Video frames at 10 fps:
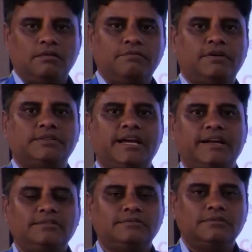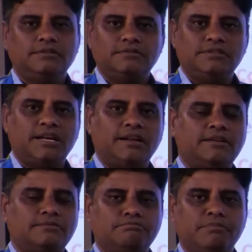For that, there
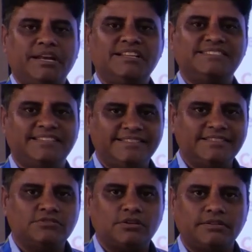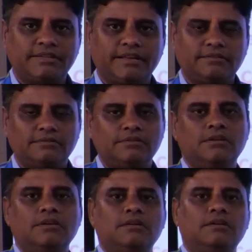are many seasons are there,
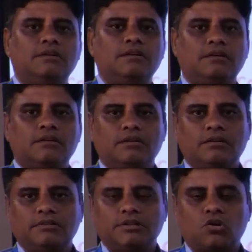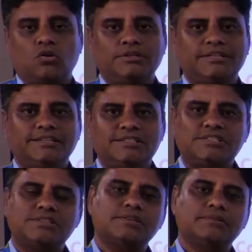
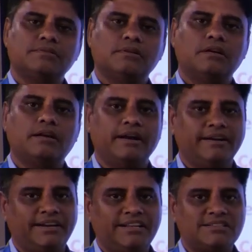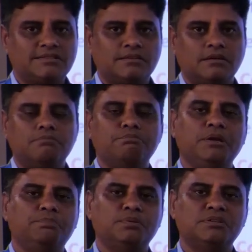continents, countries,
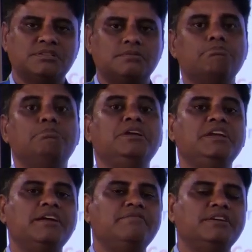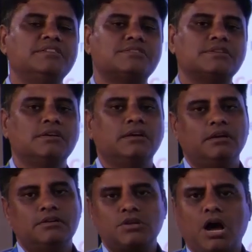people's behaviors.
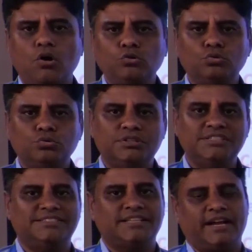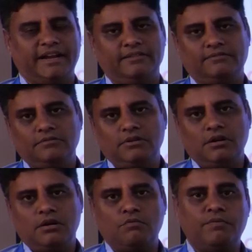So how to decide
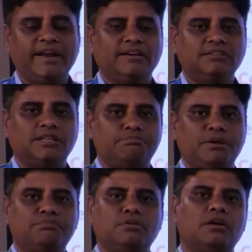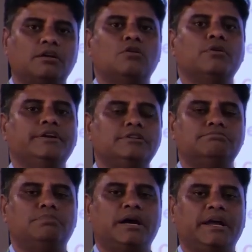when the people are going to
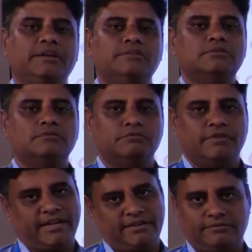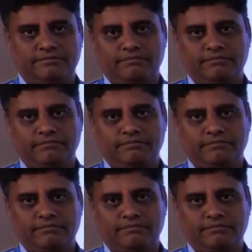buy where?